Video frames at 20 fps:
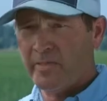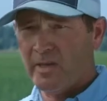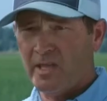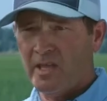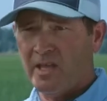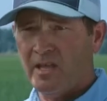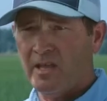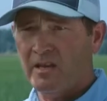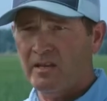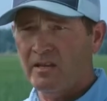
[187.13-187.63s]

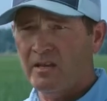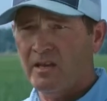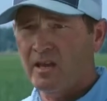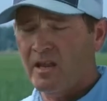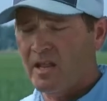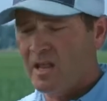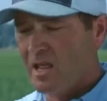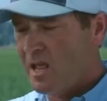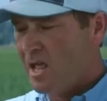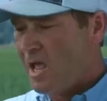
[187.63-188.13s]
again,
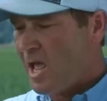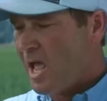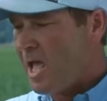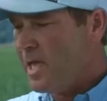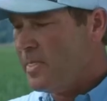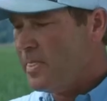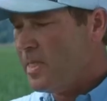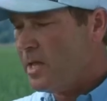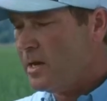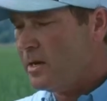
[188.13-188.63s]

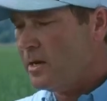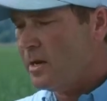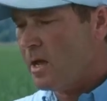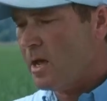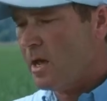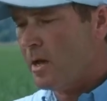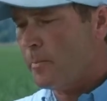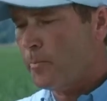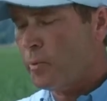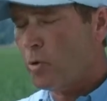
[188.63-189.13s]
and then
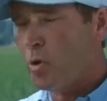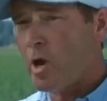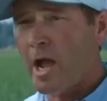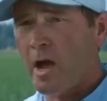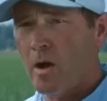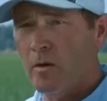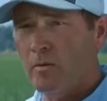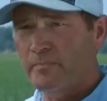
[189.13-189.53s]
uh, prowl.